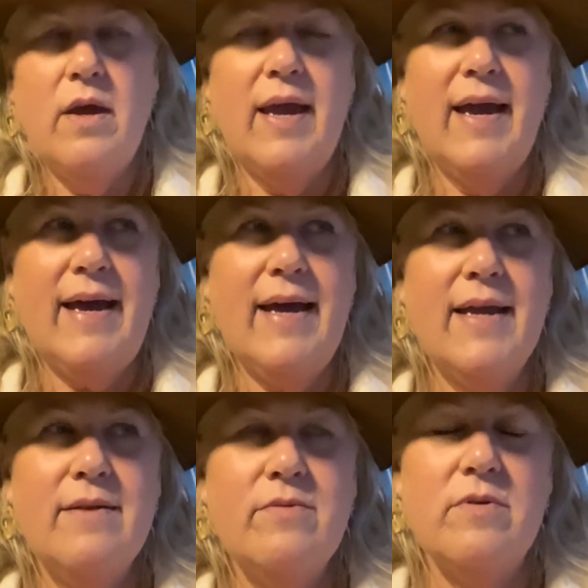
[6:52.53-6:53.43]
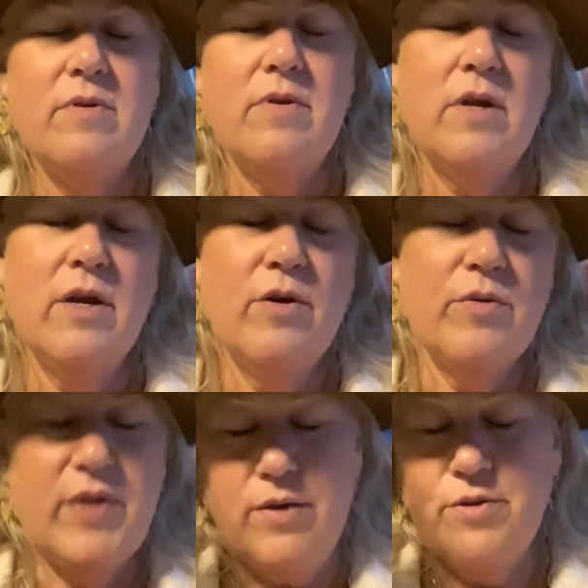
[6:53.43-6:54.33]
and you know
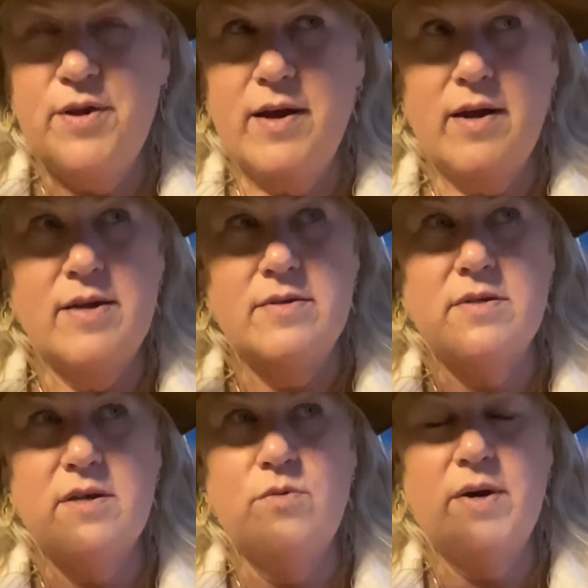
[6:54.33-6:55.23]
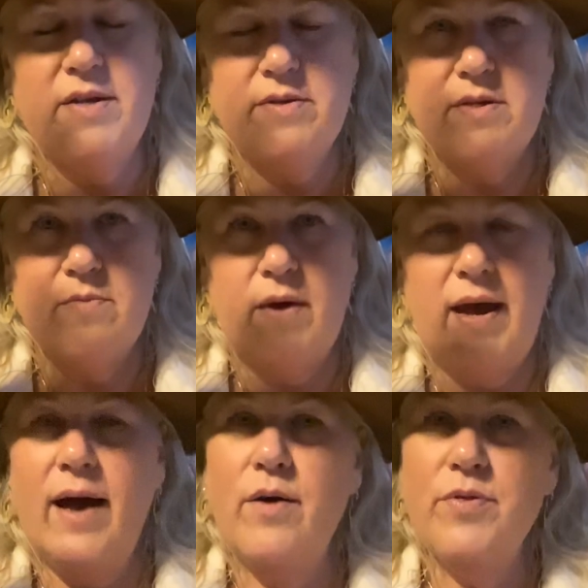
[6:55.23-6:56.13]
the other thing i could see was
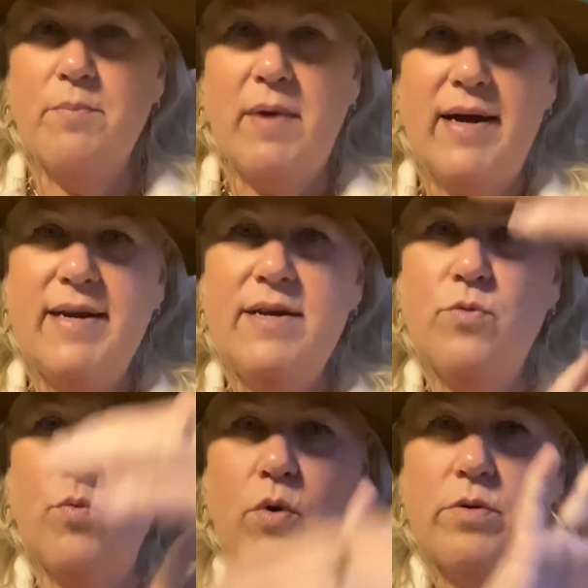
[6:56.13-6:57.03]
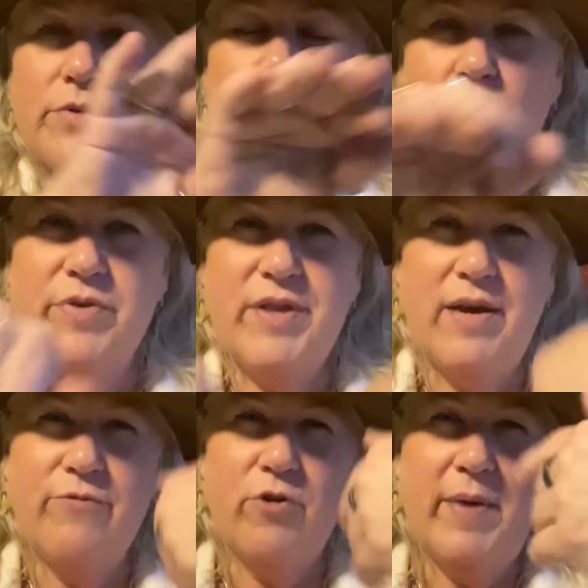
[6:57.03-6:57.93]
how the mind rolls over the
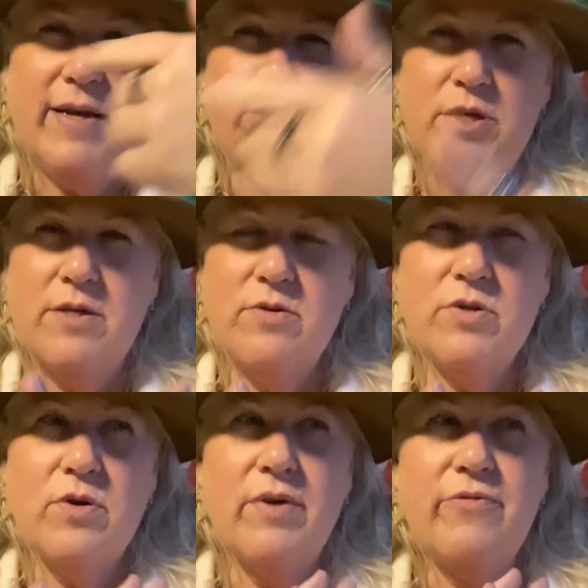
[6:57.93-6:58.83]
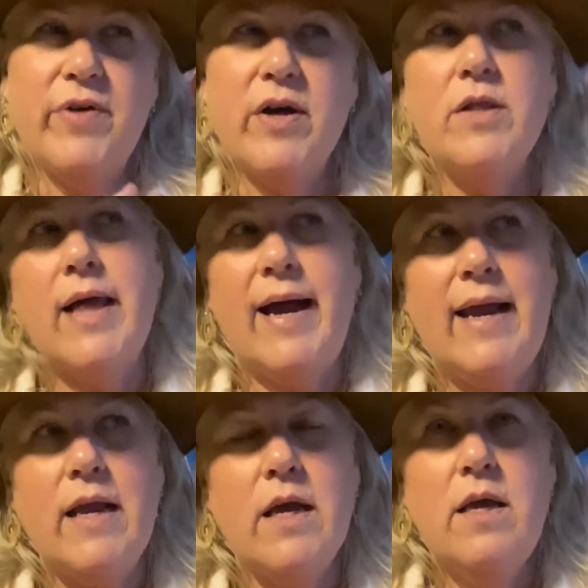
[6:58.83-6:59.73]
information so it felt
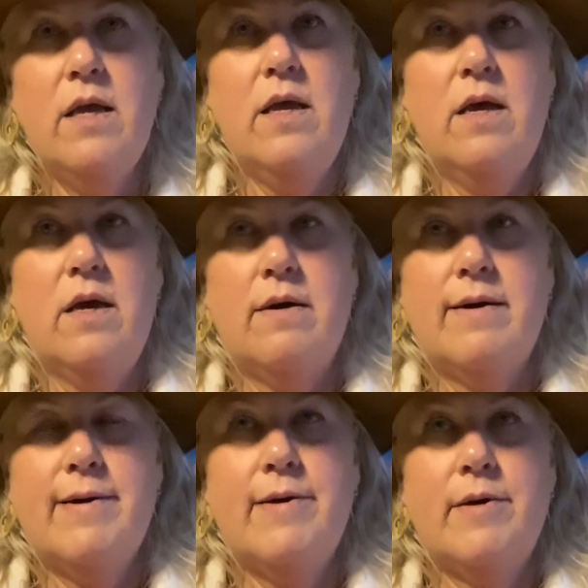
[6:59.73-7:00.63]
like uh,